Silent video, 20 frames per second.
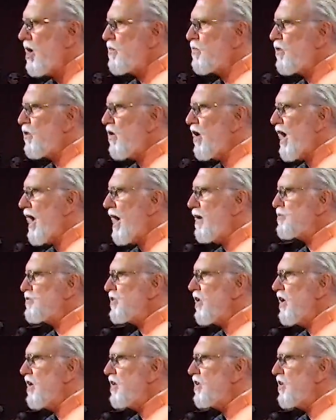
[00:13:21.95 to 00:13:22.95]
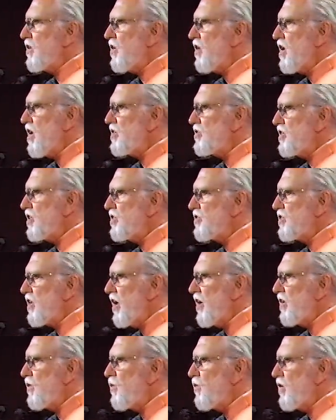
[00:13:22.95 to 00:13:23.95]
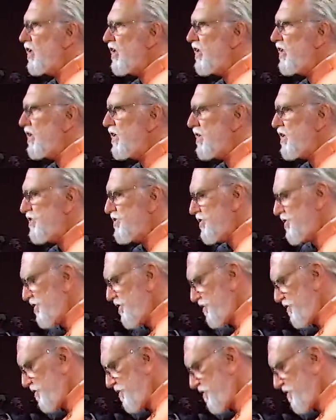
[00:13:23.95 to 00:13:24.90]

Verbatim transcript: perhaps unconscious, unwillingness.